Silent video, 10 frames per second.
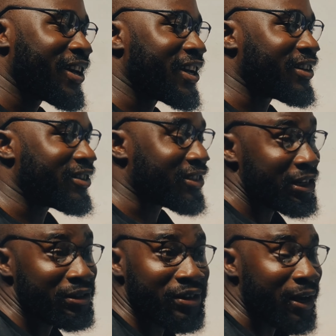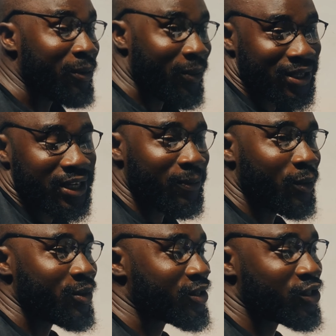in the Telegram or WhatsApp
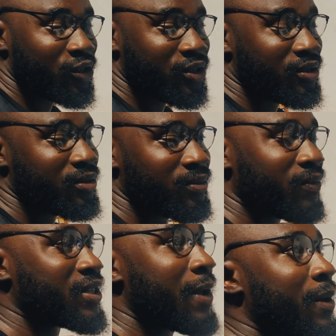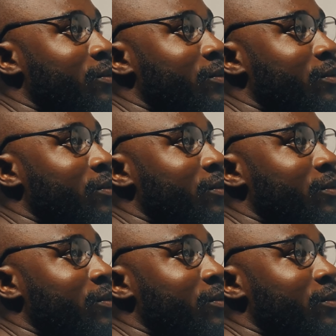community. Just type "I'm